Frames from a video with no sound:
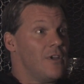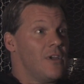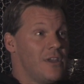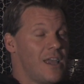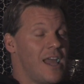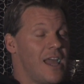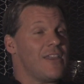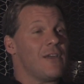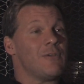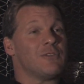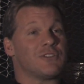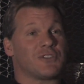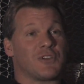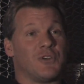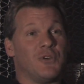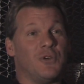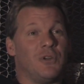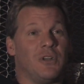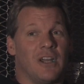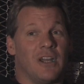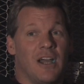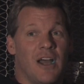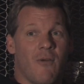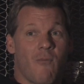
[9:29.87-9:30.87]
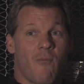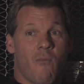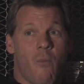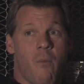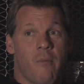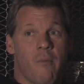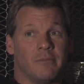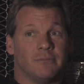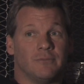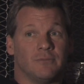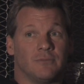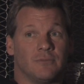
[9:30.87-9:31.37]
Yeah, that was cool.
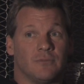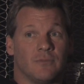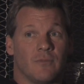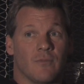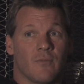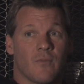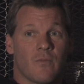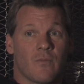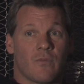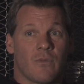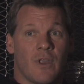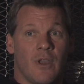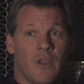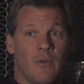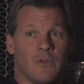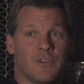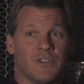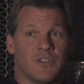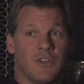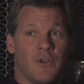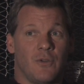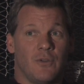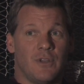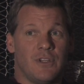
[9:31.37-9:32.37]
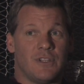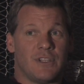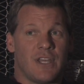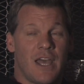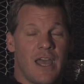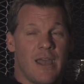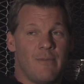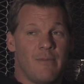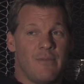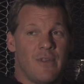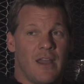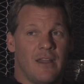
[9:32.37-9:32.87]
Um, it was the only
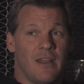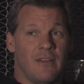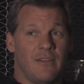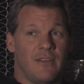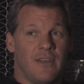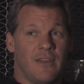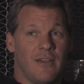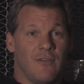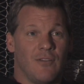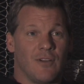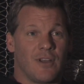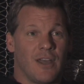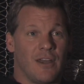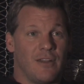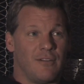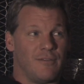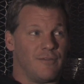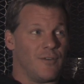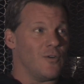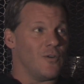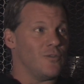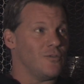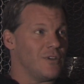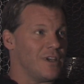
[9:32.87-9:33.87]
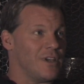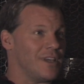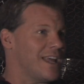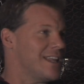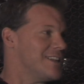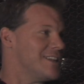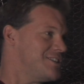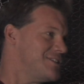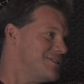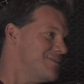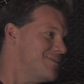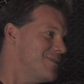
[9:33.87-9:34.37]
time that they ever got a vote
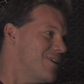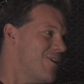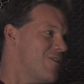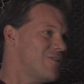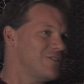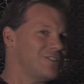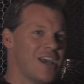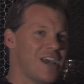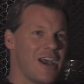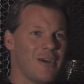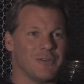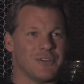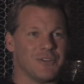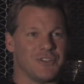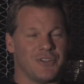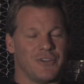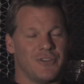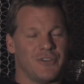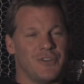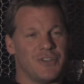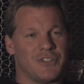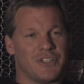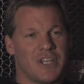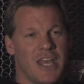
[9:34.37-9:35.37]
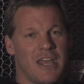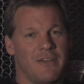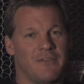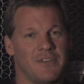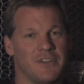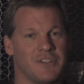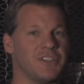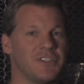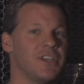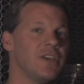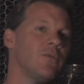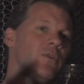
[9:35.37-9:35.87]
against them, though. Howard Stern used to have
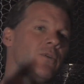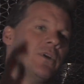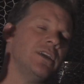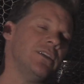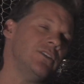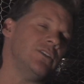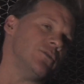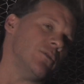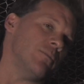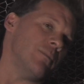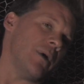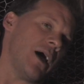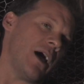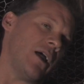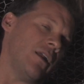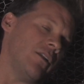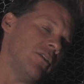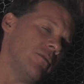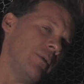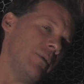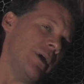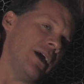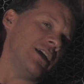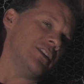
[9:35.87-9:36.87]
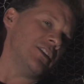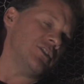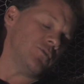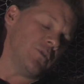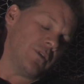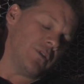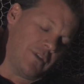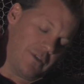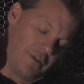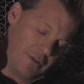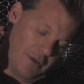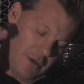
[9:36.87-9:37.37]
this thing where he'd do a Battle of the Bands
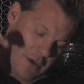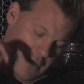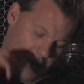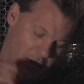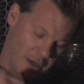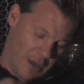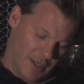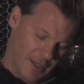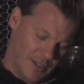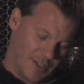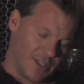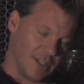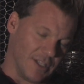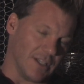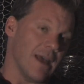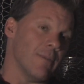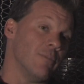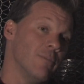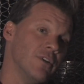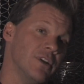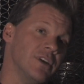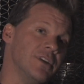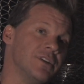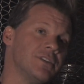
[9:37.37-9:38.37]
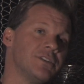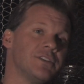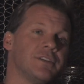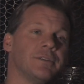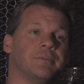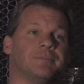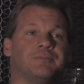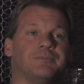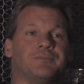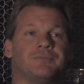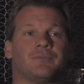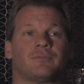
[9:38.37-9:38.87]
with celebrities
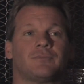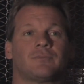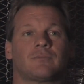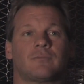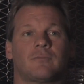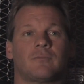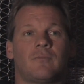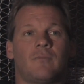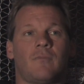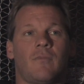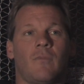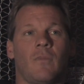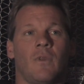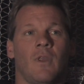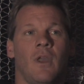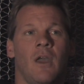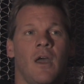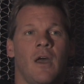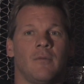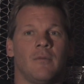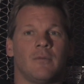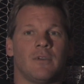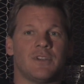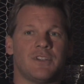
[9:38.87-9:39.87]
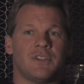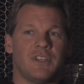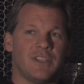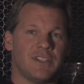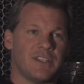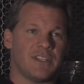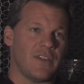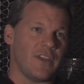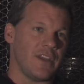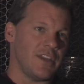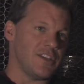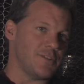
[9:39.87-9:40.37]
because um, he
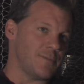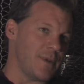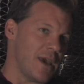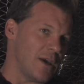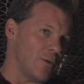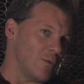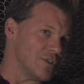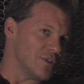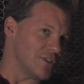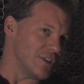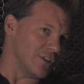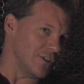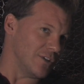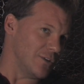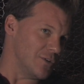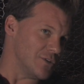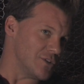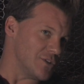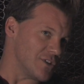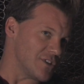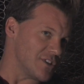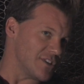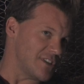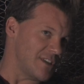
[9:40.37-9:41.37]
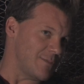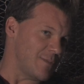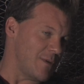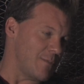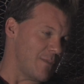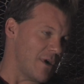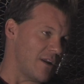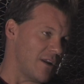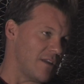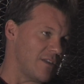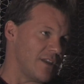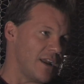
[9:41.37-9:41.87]
said that his band was the losers and they'd be
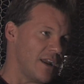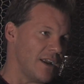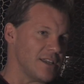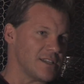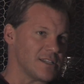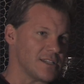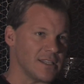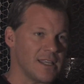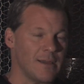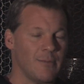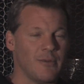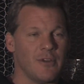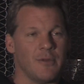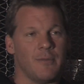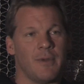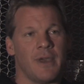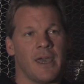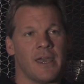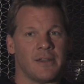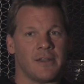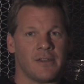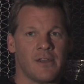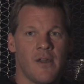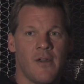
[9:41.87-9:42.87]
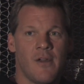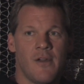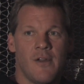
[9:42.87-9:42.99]
better than any celebrity band.